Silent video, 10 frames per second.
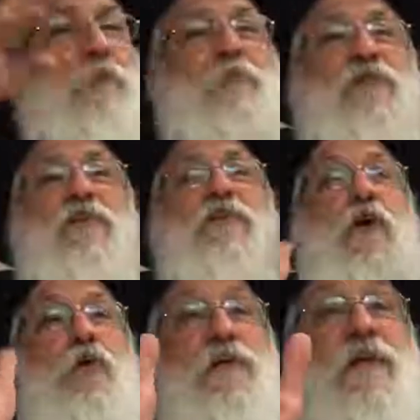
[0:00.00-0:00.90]
himself
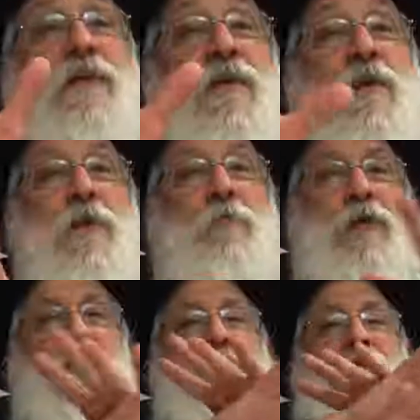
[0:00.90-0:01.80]
holy,
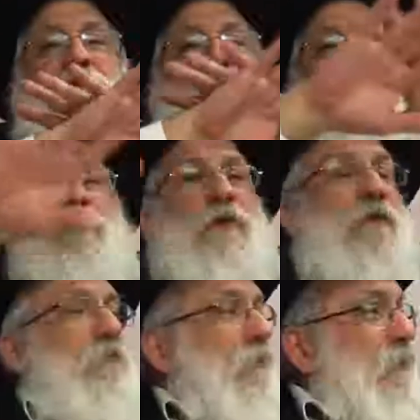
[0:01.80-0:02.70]
but he didn't care about
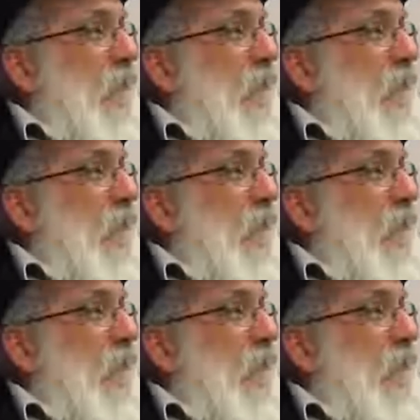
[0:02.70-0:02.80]
anybody